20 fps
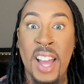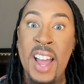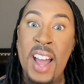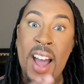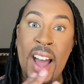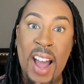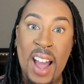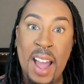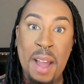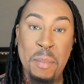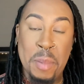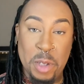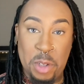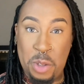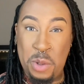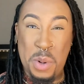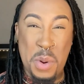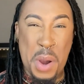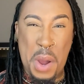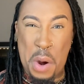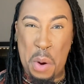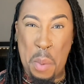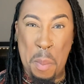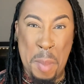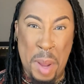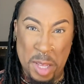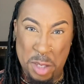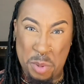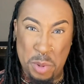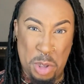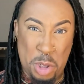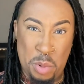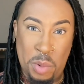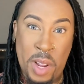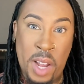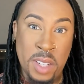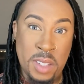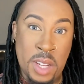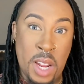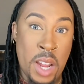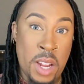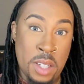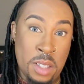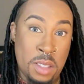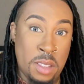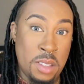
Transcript: hi, but I don't mess with you like that.